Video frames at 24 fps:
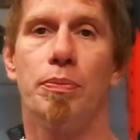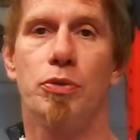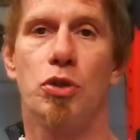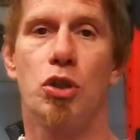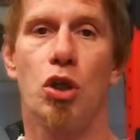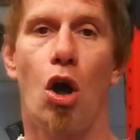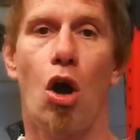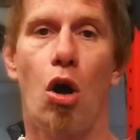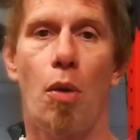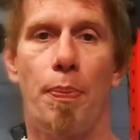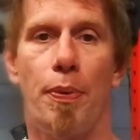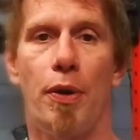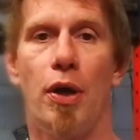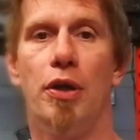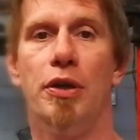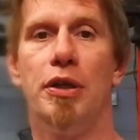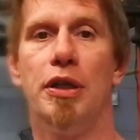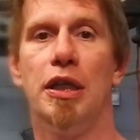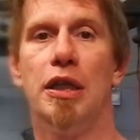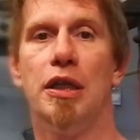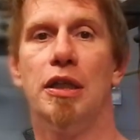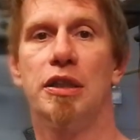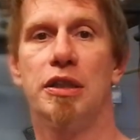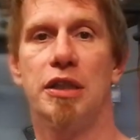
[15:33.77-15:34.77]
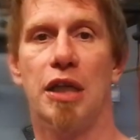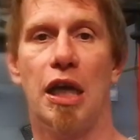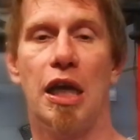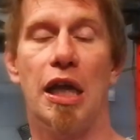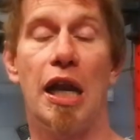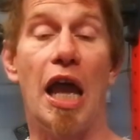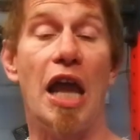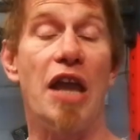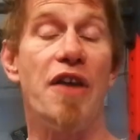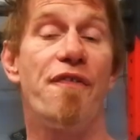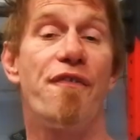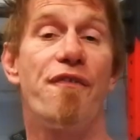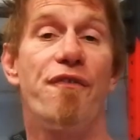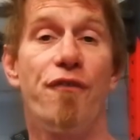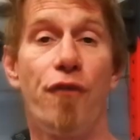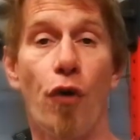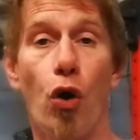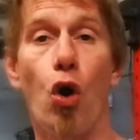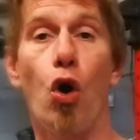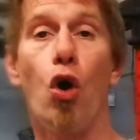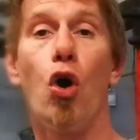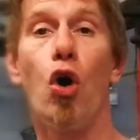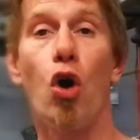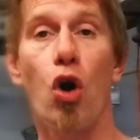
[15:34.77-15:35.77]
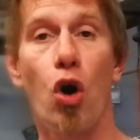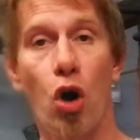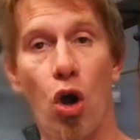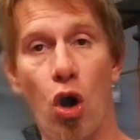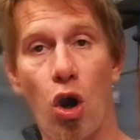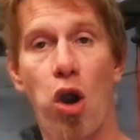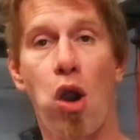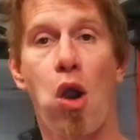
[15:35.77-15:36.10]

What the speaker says: top and need, say, an A4